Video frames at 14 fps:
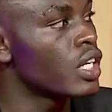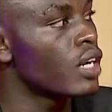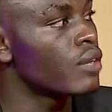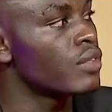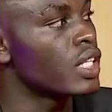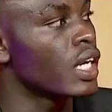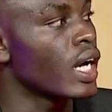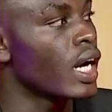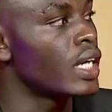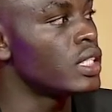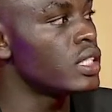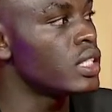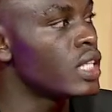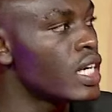we have in the
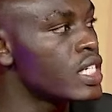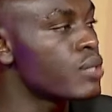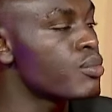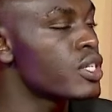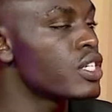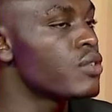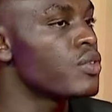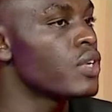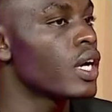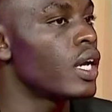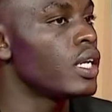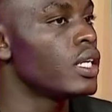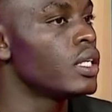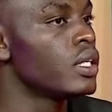country, and
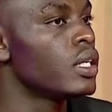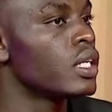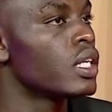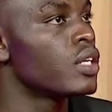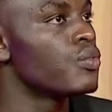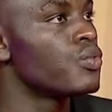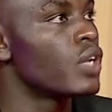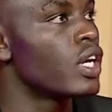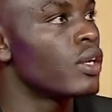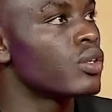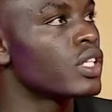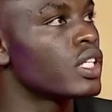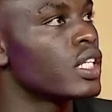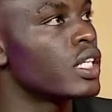specifically if we are
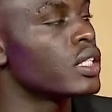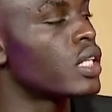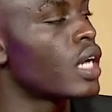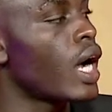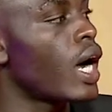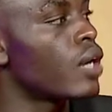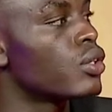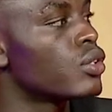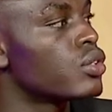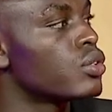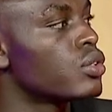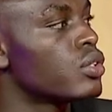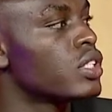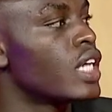looking at how
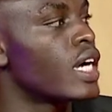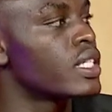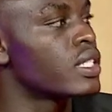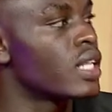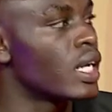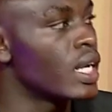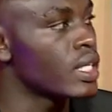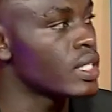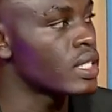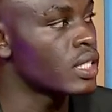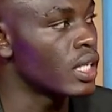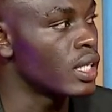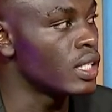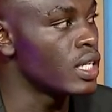does the
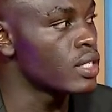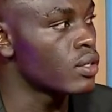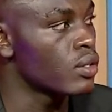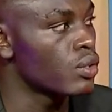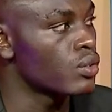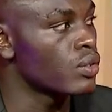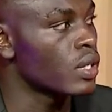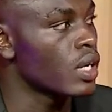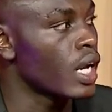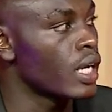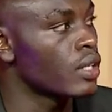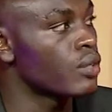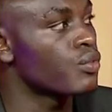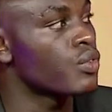next ten years look
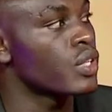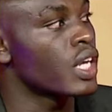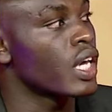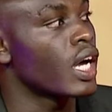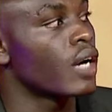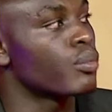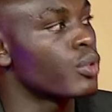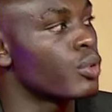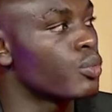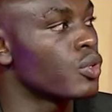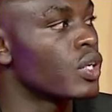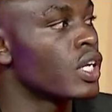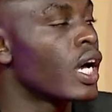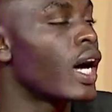like for the young
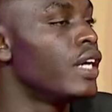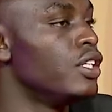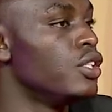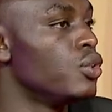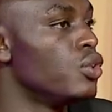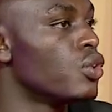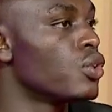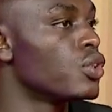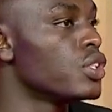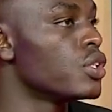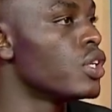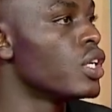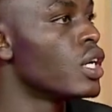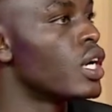people. And you know,
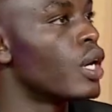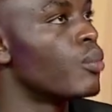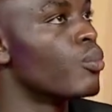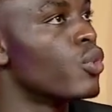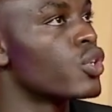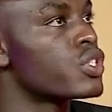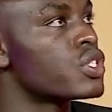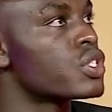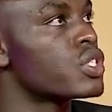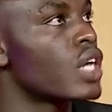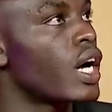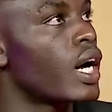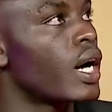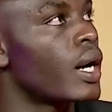
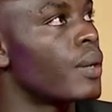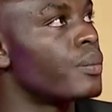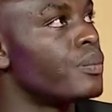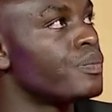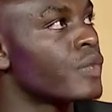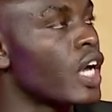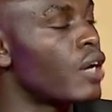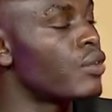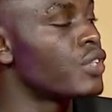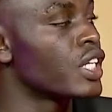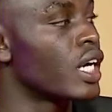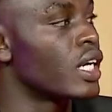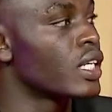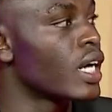most uh,
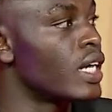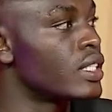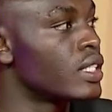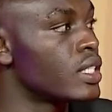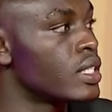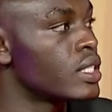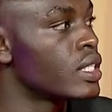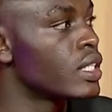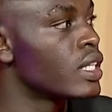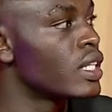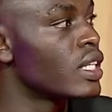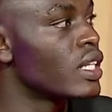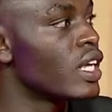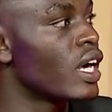African countries,
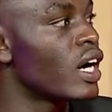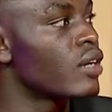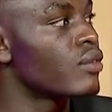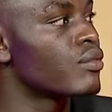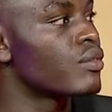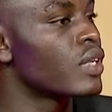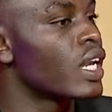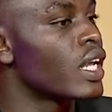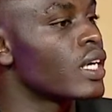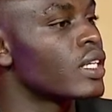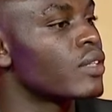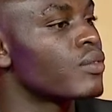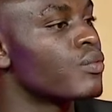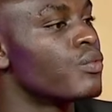they have
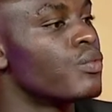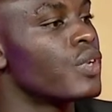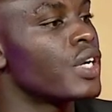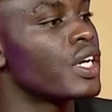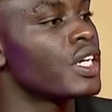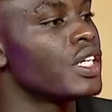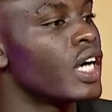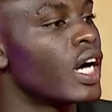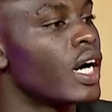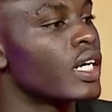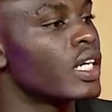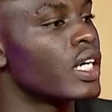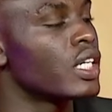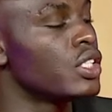like very
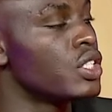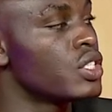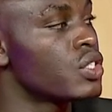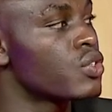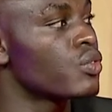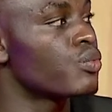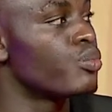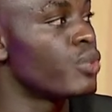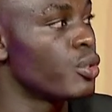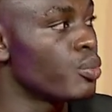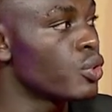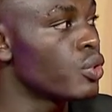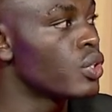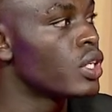young ages of
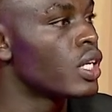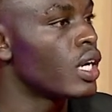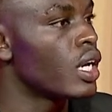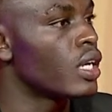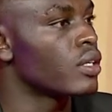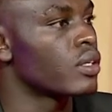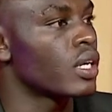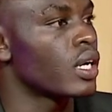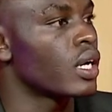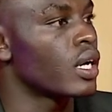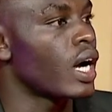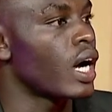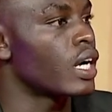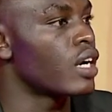people, like
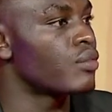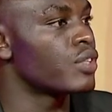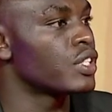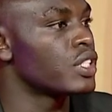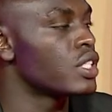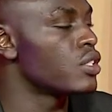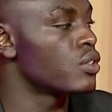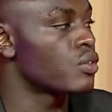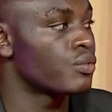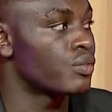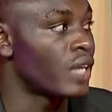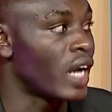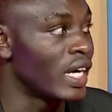uh, an average age of